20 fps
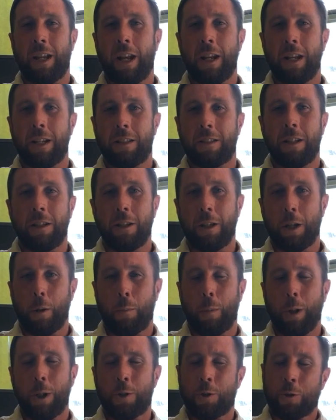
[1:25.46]
and it's a little
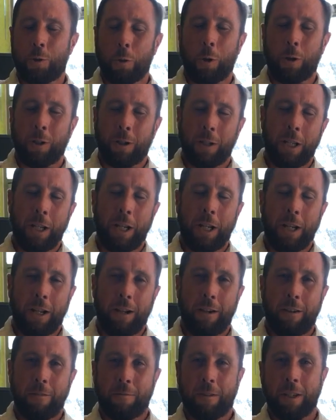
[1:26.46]
bit
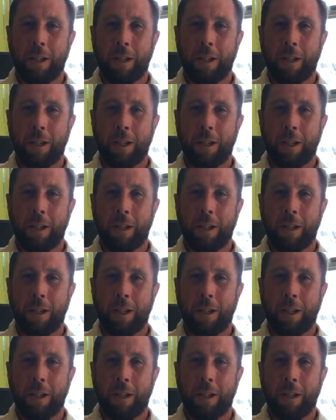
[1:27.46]
short-lived